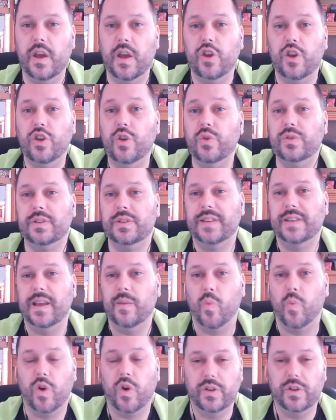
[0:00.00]
Use the same
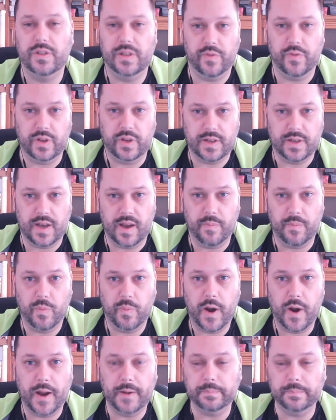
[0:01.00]
words every time,
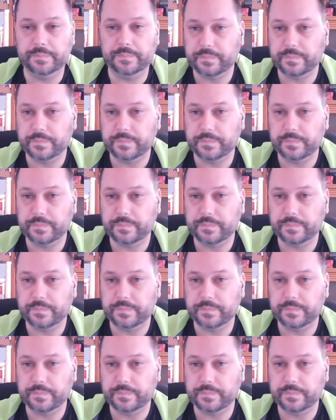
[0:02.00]
right?